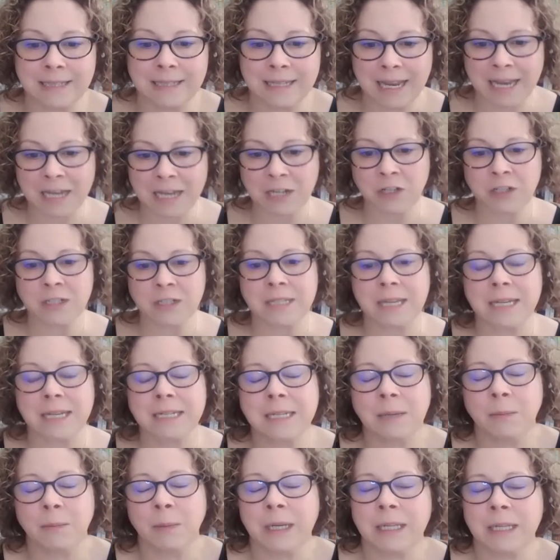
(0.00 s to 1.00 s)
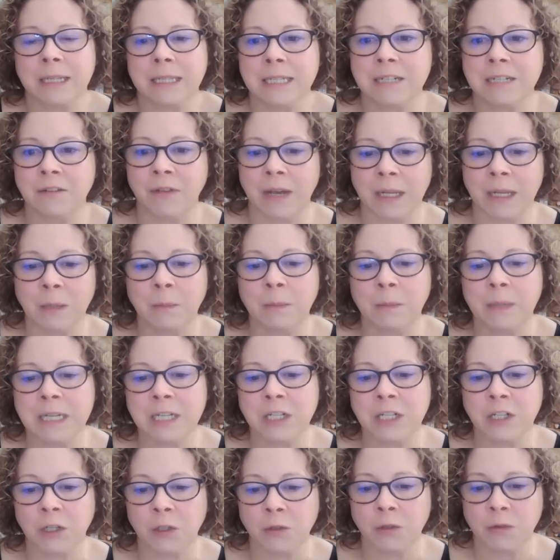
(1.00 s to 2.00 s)
the ages that typically
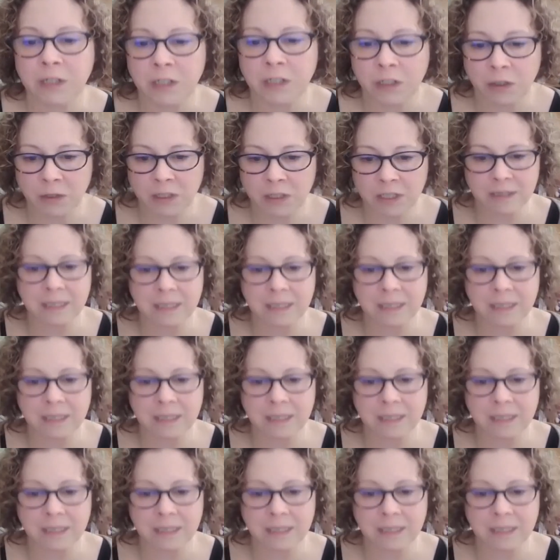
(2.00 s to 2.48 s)
developing children do.